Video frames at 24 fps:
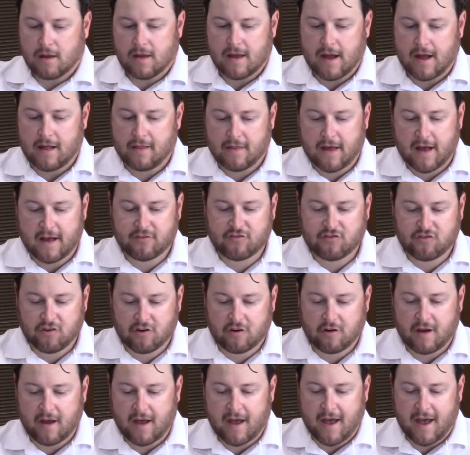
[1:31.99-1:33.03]
Yeah, last
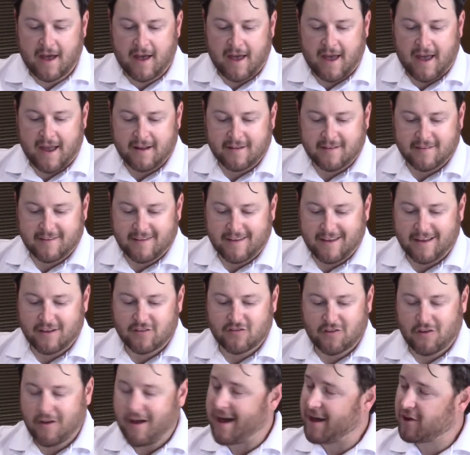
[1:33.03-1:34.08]
year at Haynes King
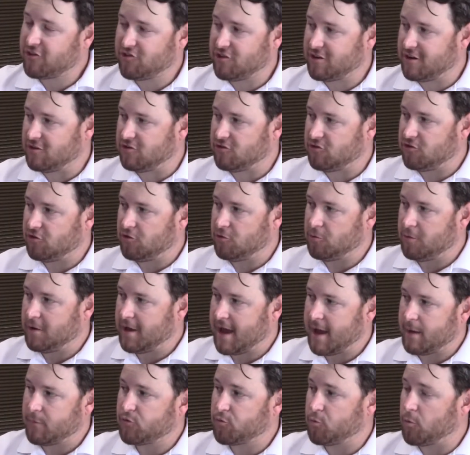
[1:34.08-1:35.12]
saw action in two
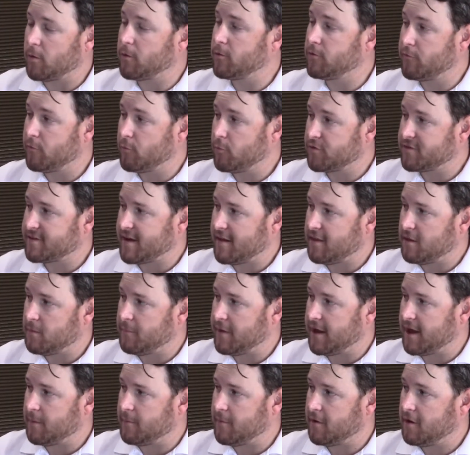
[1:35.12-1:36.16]
games. One of them was
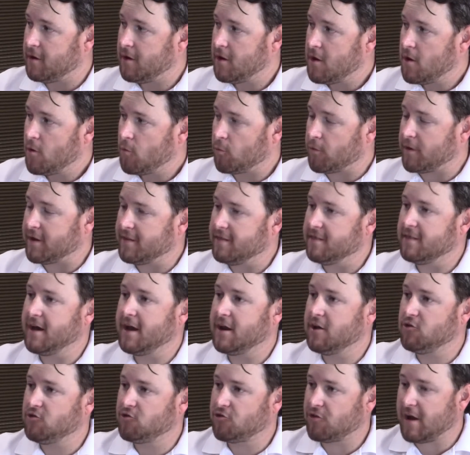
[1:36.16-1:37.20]
Alabama, where he
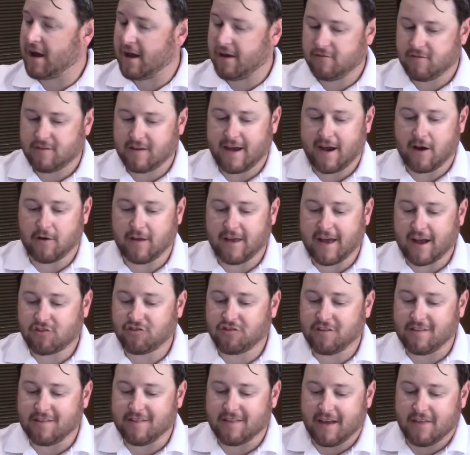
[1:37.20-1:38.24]
led a drive down. He
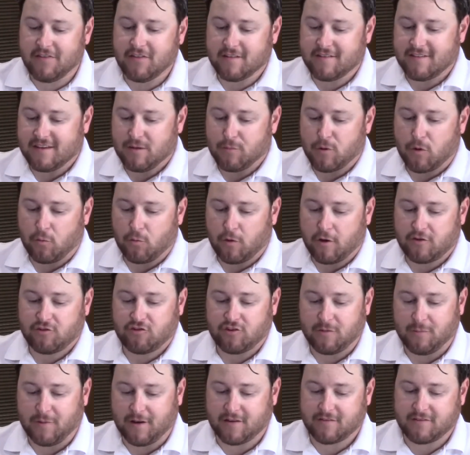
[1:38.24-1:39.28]
actually led the team in
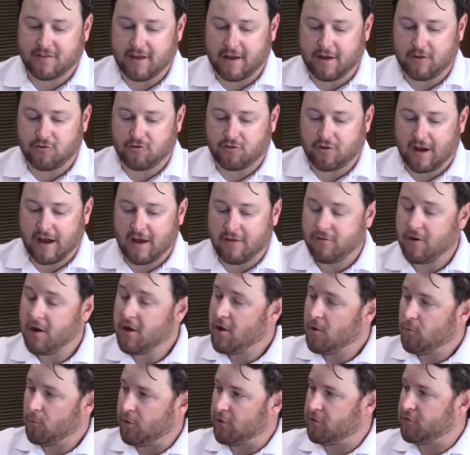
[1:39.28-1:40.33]
rushing because of that drive
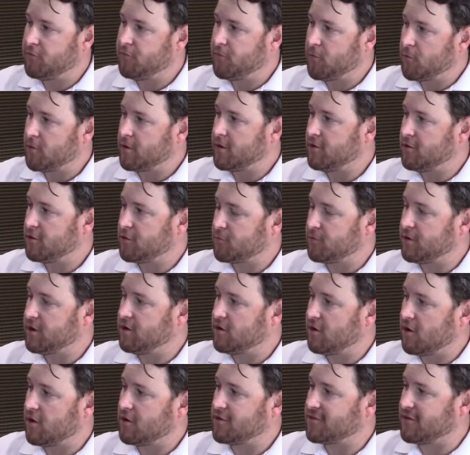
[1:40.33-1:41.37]
with 43
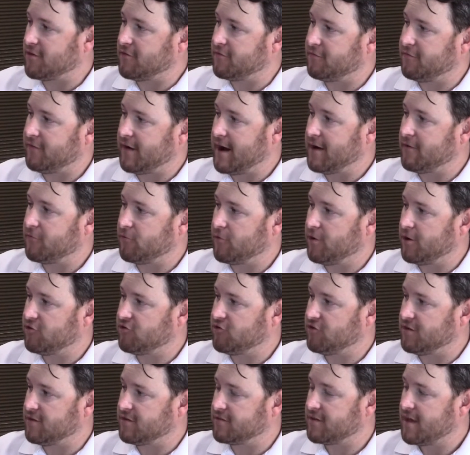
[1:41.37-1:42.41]
yards on five
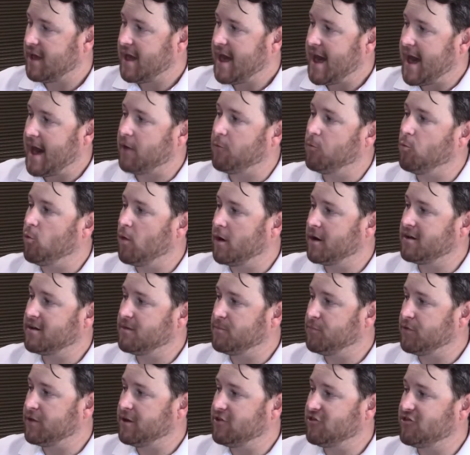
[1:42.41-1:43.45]
rushes, had one
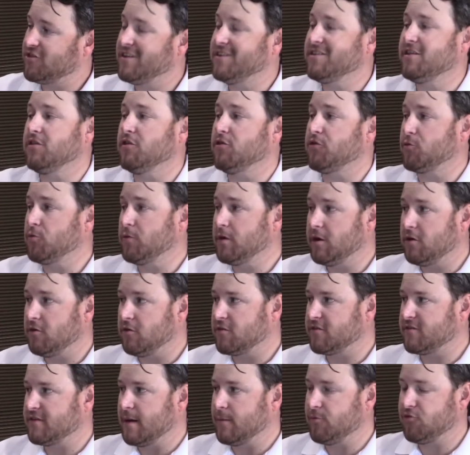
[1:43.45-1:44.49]
completion and then threw an
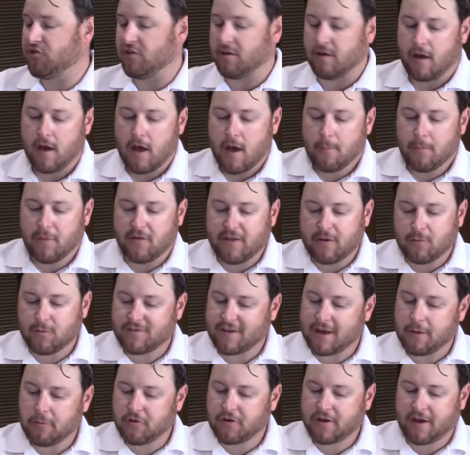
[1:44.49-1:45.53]
interception, but then
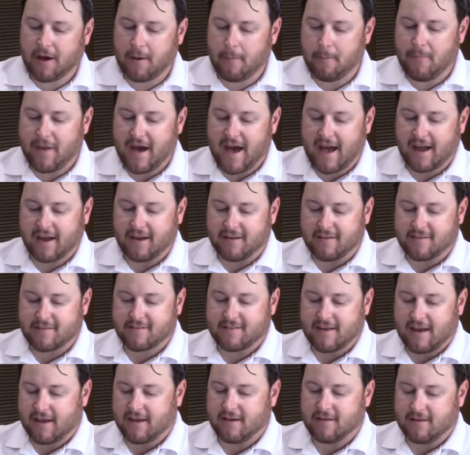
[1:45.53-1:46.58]
was able to come back in his
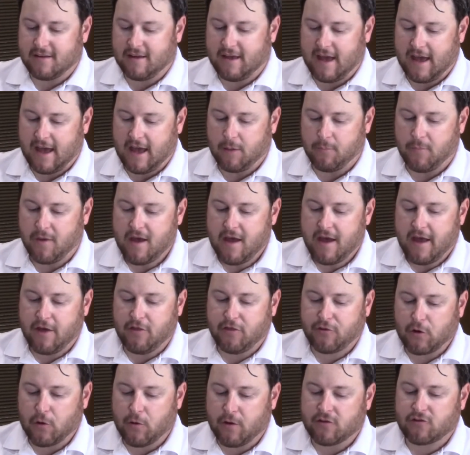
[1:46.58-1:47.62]
second game
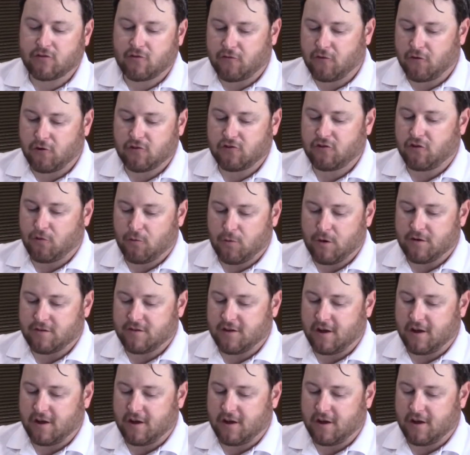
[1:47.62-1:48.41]
and throw his first career